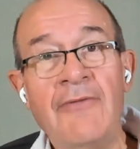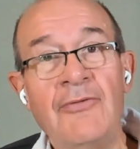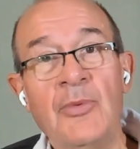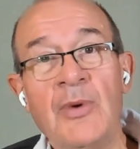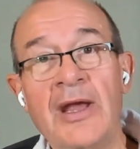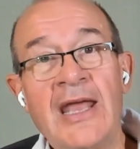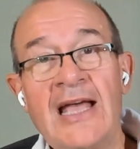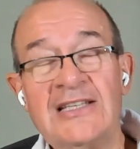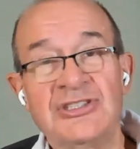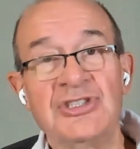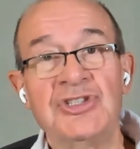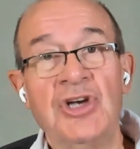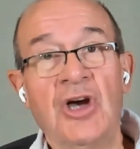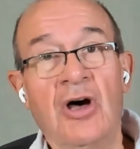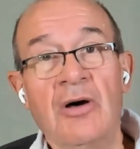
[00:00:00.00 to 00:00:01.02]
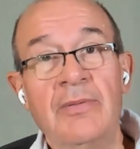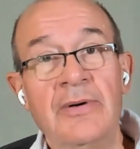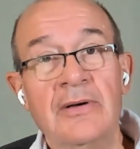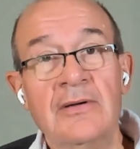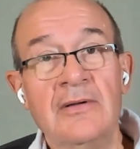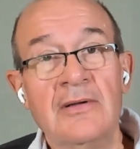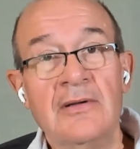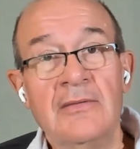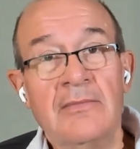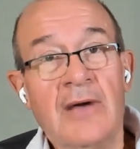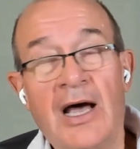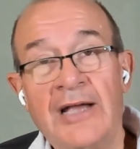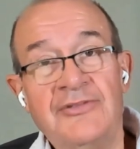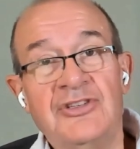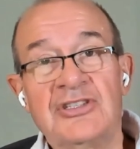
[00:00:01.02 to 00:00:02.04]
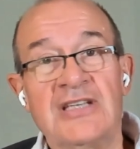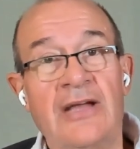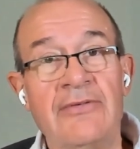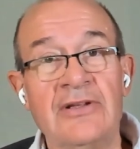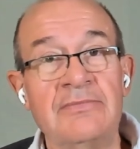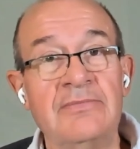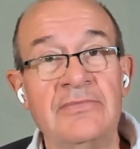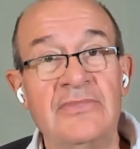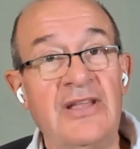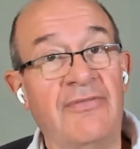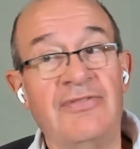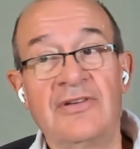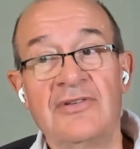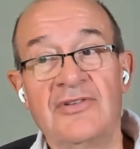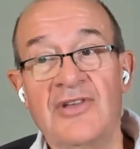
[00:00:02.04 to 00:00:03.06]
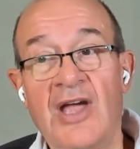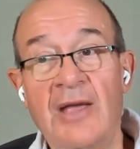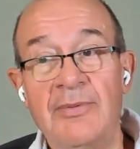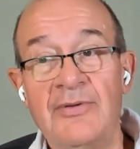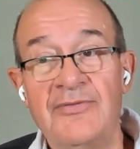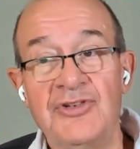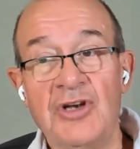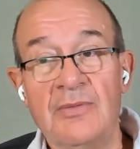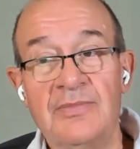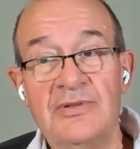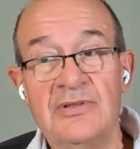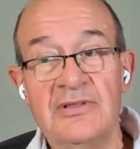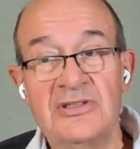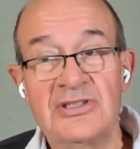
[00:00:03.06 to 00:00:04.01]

everyone has a job. Yeah. I just have a different type of job.